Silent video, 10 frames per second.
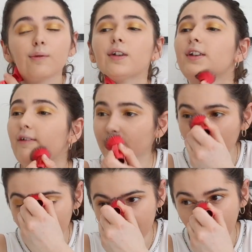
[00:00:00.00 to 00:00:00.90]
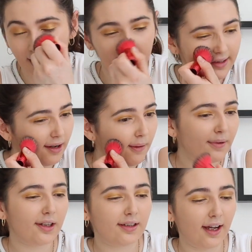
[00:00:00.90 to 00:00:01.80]
once I've done that, now I'm
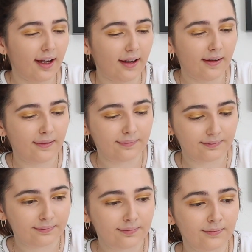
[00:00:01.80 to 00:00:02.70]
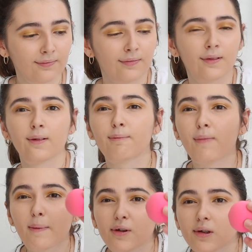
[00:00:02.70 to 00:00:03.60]
going to take
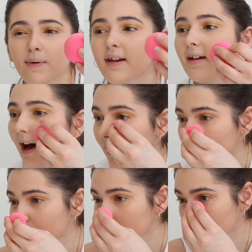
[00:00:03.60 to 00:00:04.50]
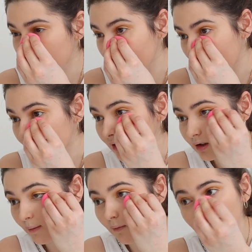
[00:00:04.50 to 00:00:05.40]
my beauty blender and I'm just going to blend
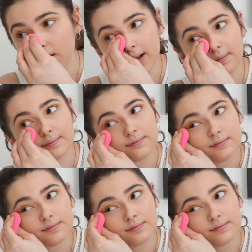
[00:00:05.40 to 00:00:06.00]
some more in.